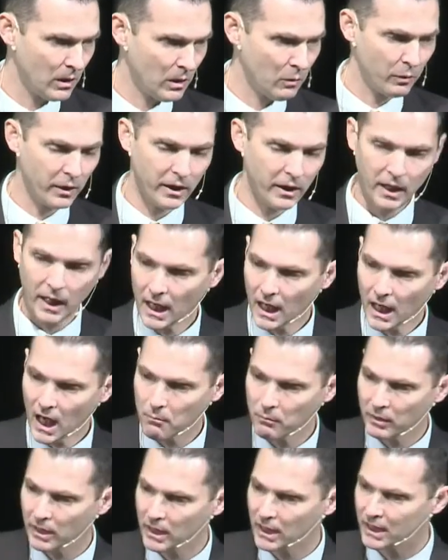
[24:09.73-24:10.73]
We
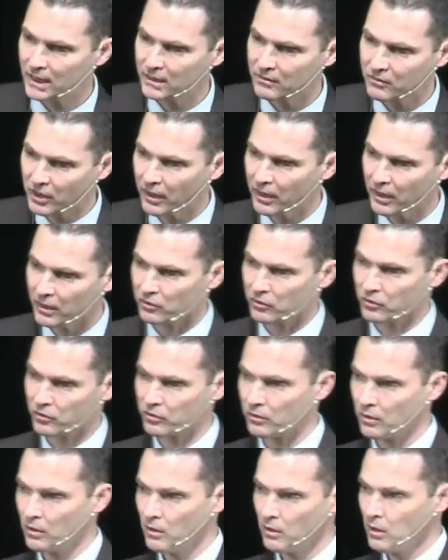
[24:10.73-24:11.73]
cannot be content
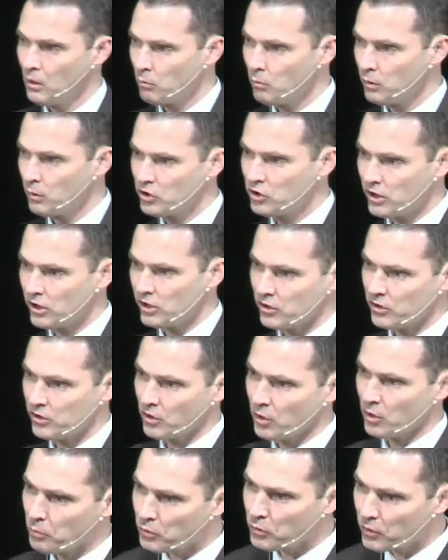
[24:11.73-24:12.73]
with just
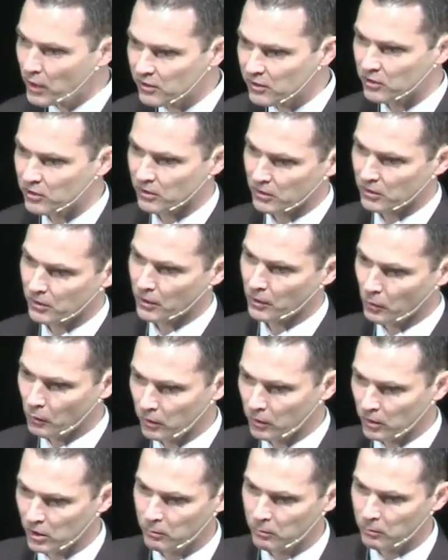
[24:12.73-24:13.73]
the presence of the
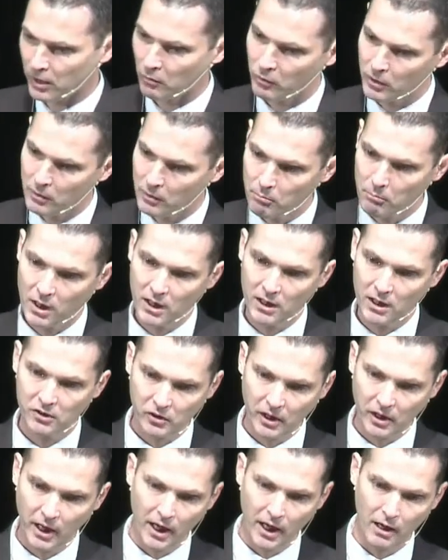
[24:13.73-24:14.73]
Holy Spirit. We
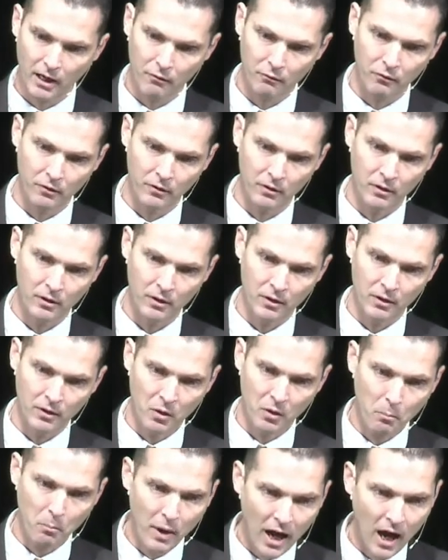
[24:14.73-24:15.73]
must have
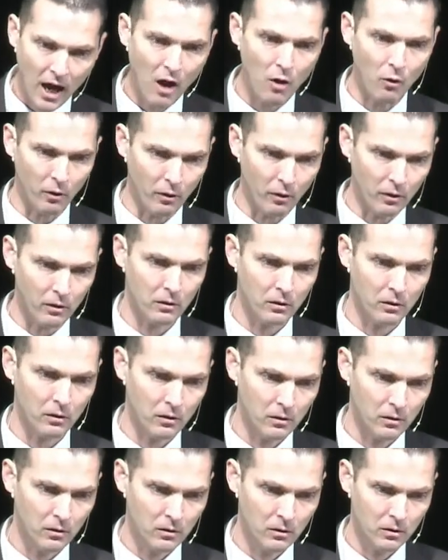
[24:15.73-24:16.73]
the power
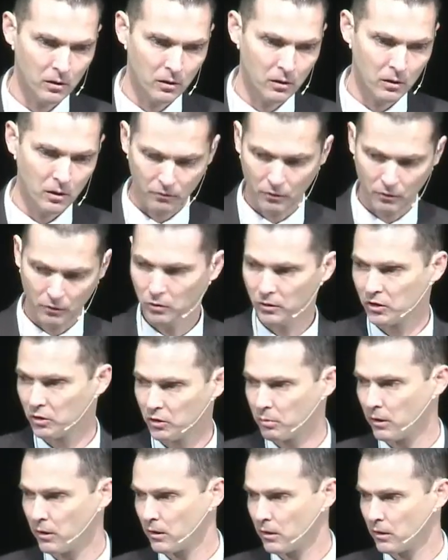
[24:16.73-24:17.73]
of the Holy
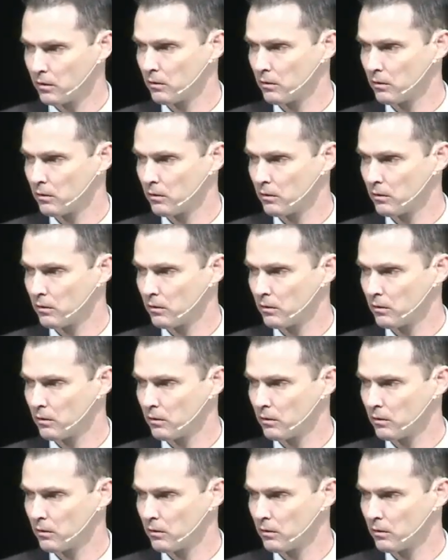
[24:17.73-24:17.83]
Spirit.